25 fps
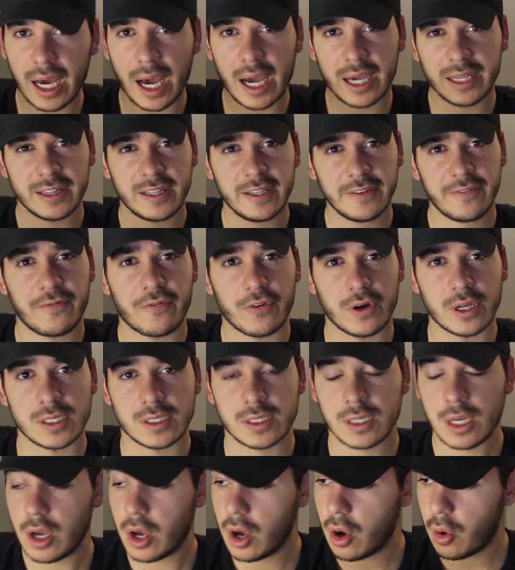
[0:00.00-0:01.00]
high
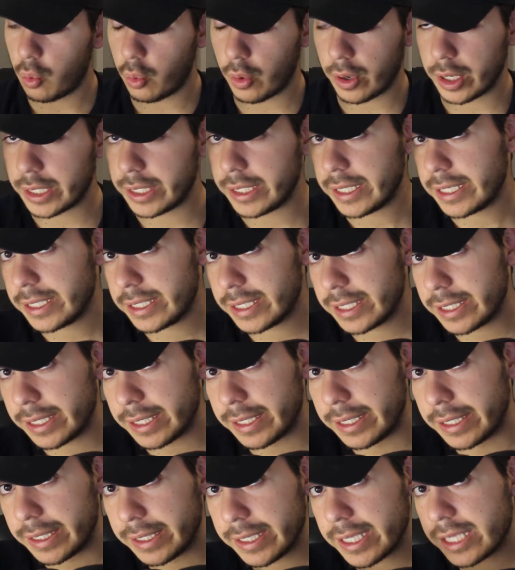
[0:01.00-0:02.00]
difference. Well,
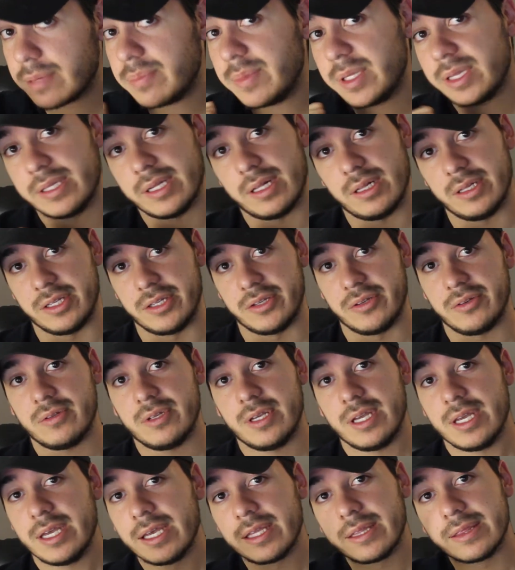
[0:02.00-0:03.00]
let me tell you
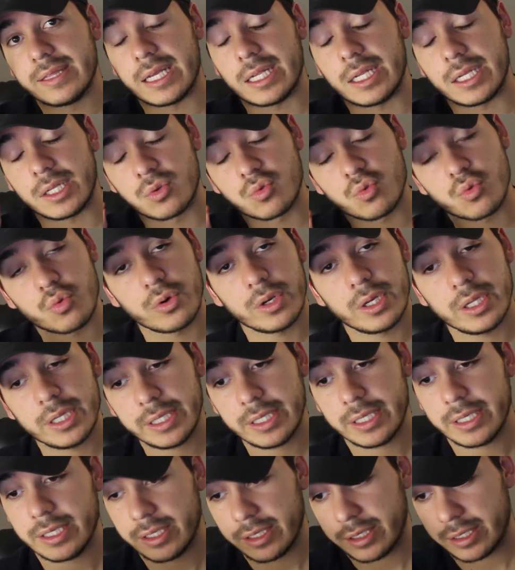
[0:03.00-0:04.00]
that it
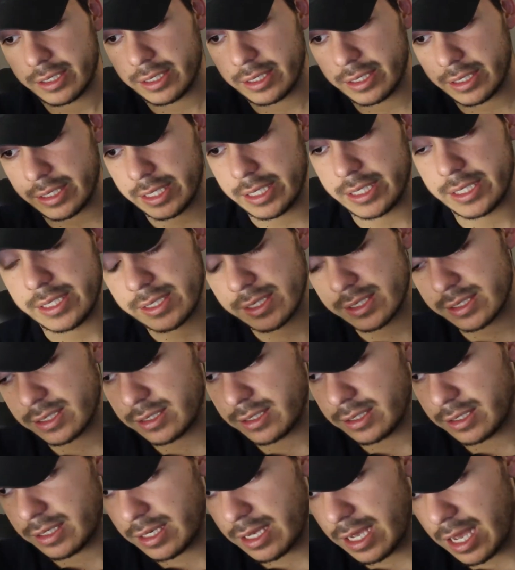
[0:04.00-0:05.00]
really is
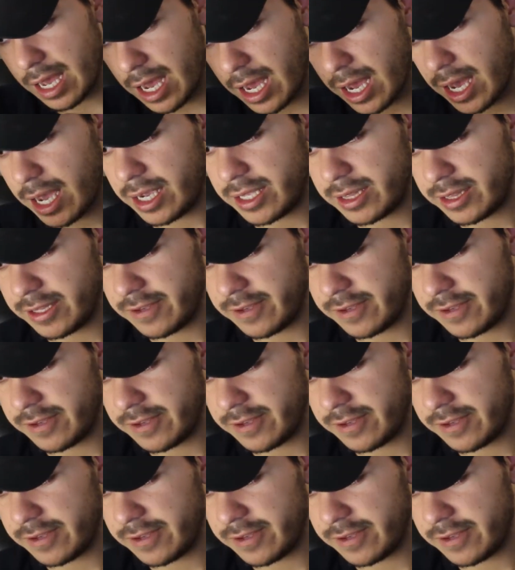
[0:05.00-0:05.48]
a high